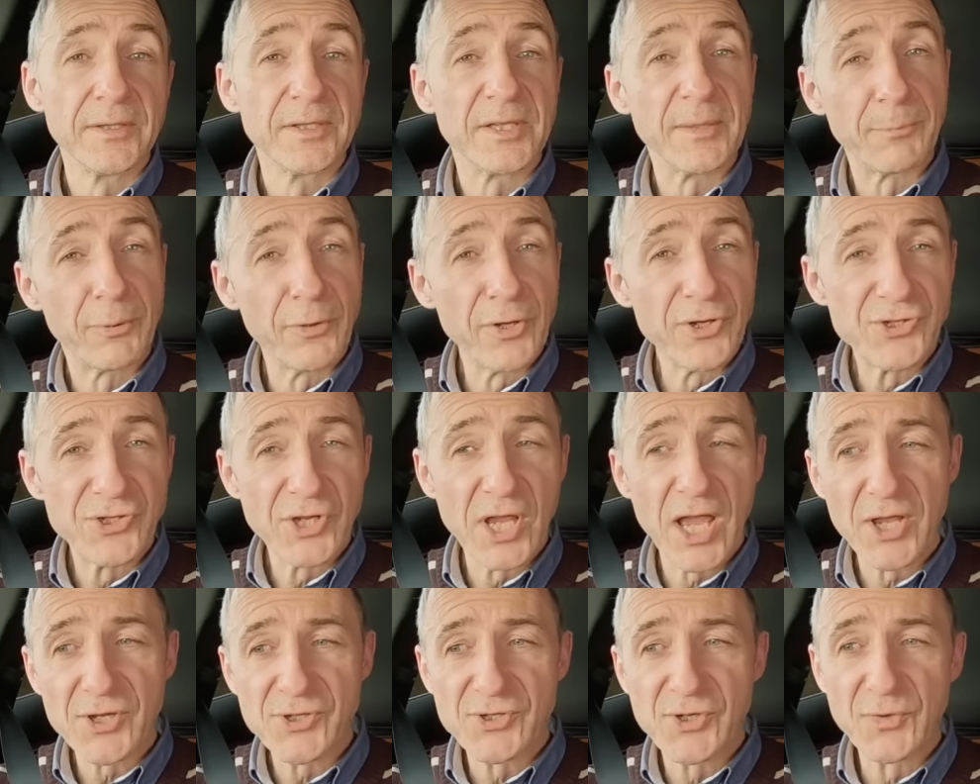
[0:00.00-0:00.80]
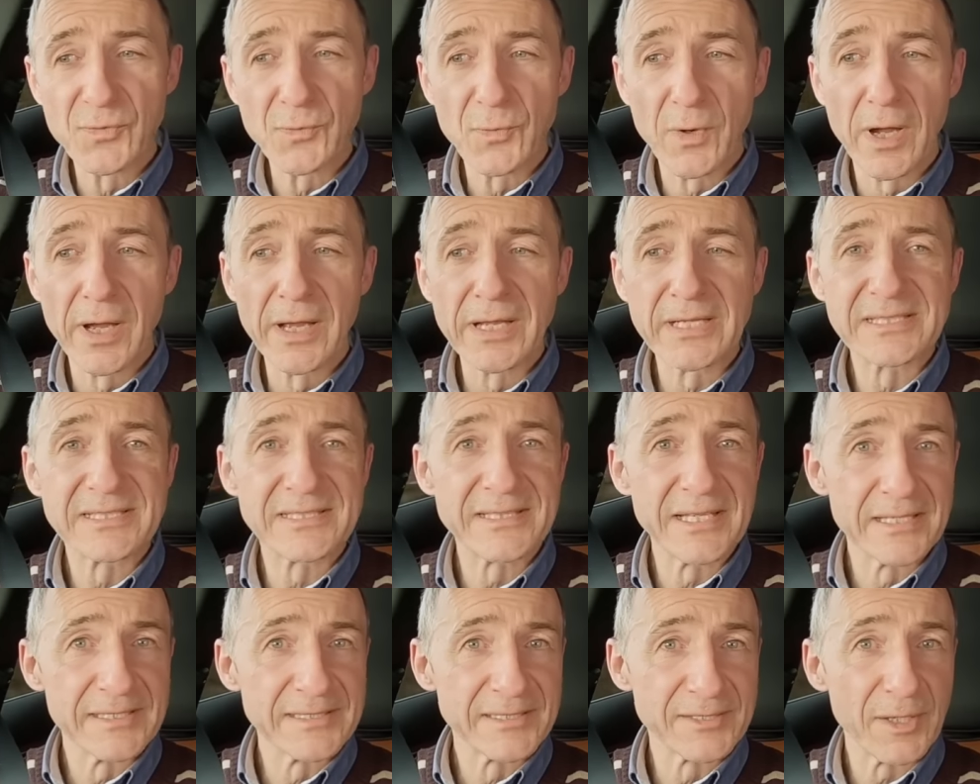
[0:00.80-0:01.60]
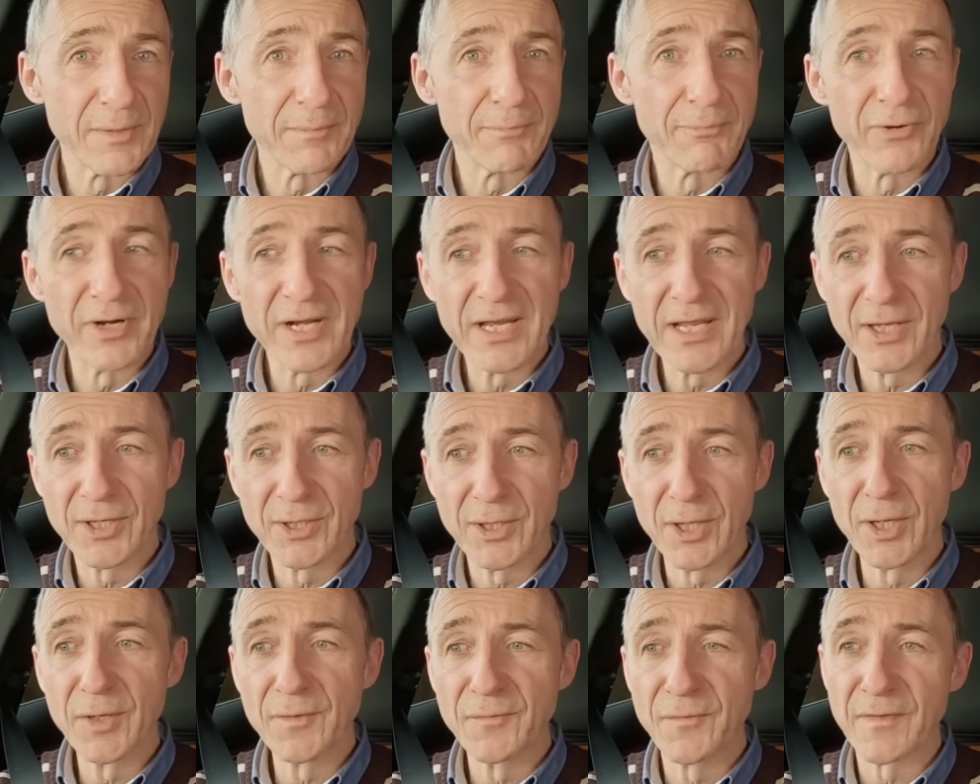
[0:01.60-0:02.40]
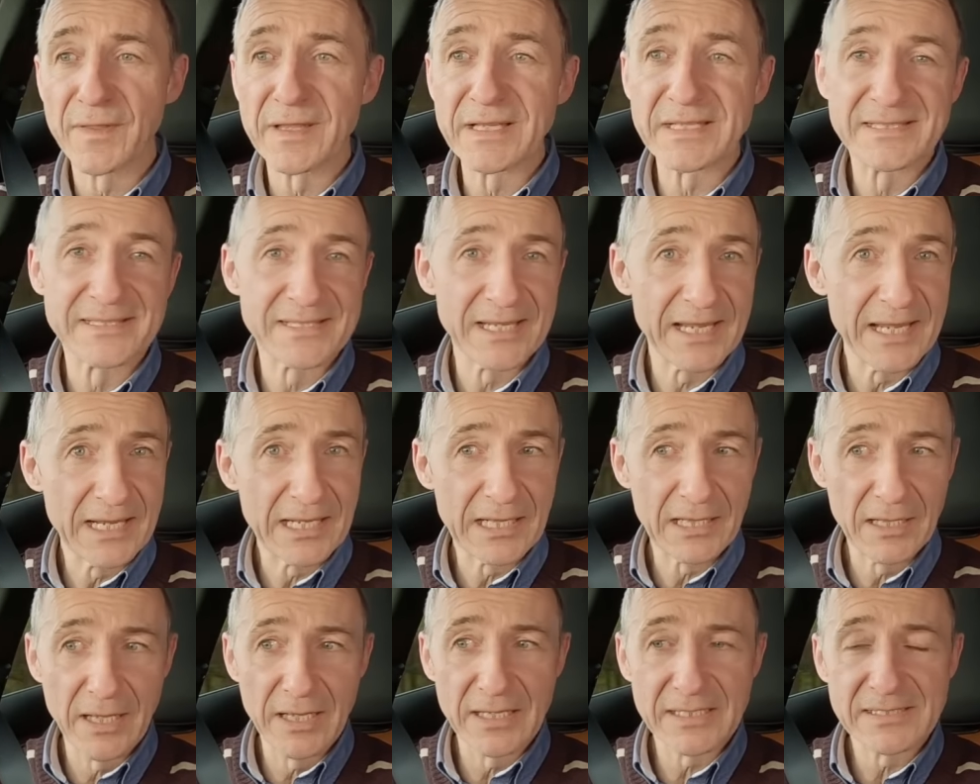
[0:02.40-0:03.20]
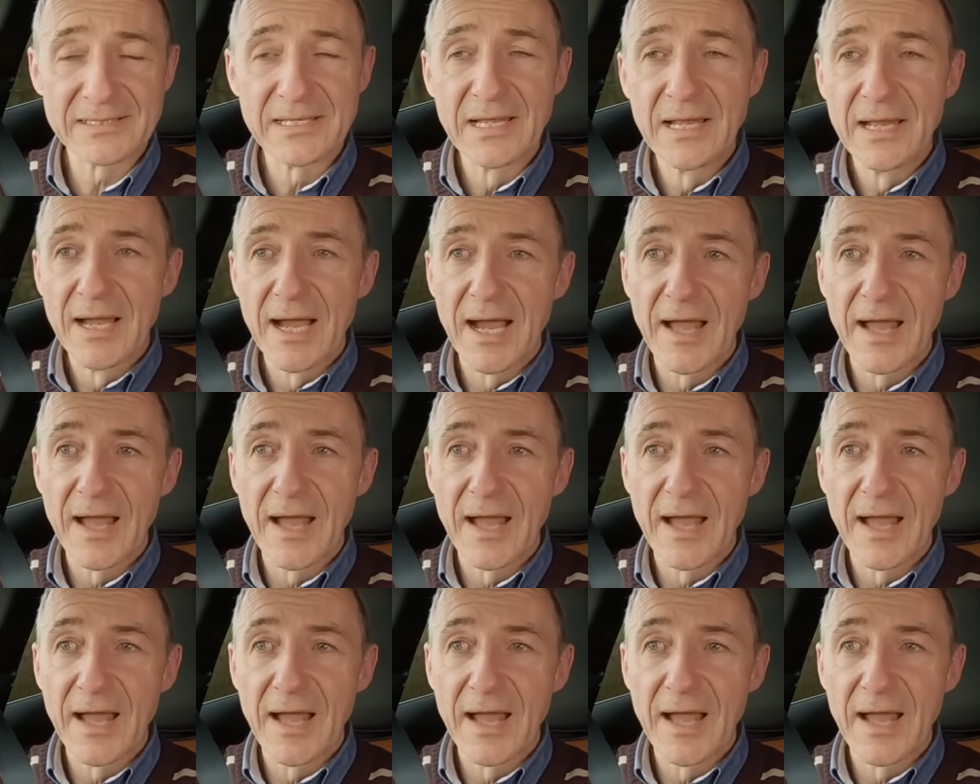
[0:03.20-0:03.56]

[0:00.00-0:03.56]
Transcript: Depreciation-wise, things look pretty good for this C-Class.